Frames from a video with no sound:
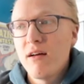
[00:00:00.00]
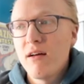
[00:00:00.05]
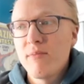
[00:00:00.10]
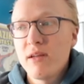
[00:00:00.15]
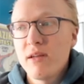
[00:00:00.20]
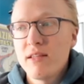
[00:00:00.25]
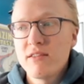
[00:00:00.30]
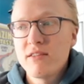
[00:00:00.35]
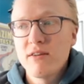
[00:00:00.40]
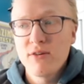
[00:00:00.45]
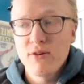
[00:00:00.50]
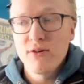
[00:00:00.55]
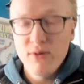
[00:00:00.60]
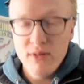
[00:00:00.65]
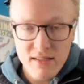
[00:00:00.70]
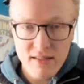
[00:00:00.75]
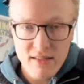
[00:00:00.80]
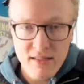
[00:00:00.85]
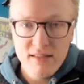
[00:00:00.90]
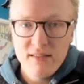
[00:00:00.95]
It's no
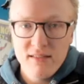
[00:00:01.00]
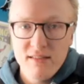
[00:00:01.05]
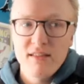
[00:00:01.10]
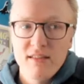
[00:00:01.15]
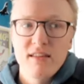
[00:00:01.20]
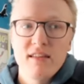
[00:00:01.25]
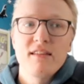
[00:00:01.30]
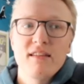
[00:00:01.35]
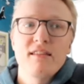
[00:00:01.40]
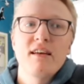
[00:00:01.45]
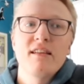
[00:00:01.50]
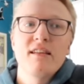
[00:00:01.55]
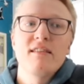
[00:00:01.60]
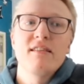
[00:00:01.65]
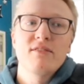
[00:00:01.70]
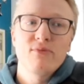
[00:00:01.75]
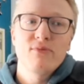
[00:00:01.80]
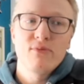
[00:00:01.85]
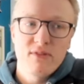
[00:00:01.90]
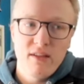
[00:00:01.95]
coincidence that
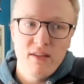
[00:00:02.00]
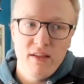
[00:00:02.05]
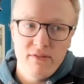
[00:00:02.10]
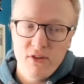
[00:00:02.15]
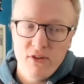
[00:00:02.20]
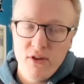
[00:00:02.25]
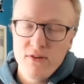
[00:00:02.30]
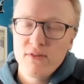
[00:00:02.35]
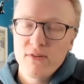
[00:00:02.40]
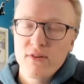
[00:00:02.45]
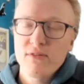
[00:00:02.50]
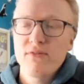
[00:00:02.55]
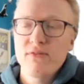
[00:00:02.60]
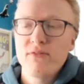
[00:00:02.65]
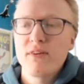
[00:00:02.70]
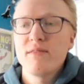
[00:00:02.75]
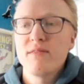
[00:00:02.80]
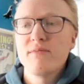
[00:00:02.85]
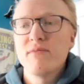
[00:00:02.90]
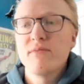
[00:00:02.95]
this was left over
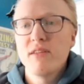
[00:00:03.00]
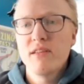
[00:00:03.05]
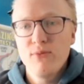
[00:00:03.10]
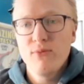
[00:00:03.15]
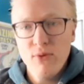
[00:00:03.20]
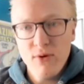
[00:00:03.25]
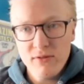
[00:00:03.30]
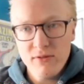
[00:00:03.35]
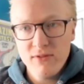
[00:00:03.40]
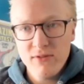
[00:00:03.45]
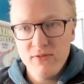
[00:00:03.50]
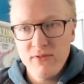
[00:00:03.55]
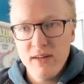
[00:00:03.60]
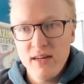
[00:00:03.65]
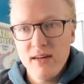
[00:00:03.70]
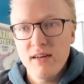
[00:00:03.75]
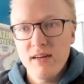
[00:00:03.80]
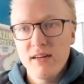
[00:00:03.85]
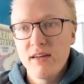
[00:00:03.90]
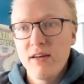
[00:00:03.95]
from the World's
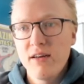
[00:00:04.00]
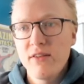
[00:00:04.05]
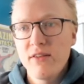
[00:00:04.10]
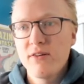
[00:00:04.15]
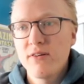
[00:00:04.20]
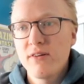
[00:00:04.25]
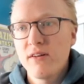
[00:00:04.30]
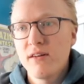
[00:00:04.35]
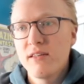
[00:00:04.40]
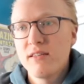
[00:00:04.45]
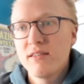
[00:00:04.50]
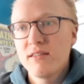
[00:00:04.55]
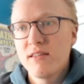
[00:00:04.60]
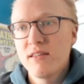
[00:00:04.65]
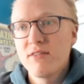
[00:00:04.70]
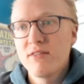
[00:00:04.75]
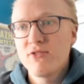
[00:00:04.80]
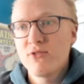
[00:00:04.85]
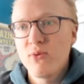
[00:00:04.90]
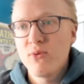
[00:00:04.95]
Fair, another
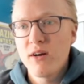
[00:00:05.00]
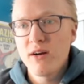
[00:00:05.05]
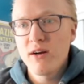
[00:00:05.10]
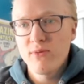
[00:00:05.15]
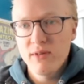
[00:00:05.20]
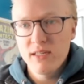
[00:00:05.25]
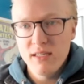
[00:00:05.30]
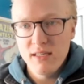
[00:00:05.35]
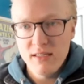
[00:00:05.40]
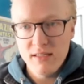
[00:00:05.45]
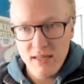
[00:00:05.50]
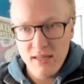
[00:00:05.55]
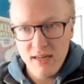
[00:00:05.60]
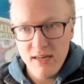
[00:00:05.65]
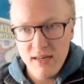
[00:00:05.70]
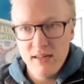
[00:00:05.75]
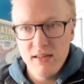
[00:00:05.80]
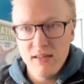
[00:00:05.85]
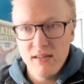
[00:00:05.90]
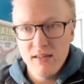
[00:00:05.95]
instance where we
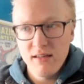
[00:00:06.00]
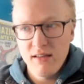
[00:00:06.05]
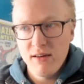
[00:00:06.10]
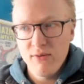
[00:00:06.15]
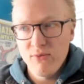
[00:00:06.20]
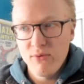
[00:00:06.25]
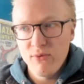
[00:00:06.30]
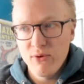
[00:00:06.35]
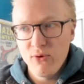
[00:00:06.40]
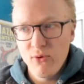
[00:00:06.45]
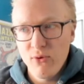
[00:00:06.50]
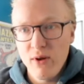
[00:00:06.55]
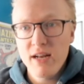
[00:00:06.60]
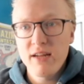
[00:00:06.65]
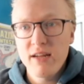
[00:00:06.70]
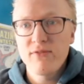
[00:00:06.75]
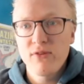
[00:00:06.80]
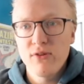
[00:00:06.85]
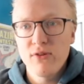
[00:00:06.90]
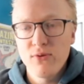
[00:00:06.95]
decided that we were ready
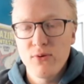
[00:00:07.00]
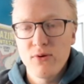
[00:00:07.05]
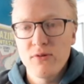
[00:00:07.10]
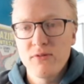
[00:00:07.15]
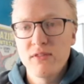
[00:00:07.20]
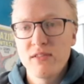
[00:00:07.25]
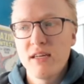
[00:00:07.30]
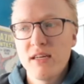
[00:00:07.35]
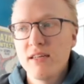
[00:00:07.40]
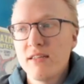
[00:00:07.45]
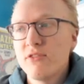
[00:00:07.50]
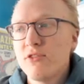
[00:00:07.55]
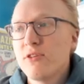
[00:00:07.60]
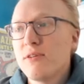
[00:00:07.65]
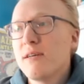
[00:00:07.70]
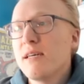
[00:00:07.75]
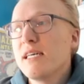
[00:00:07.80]
for the world stage.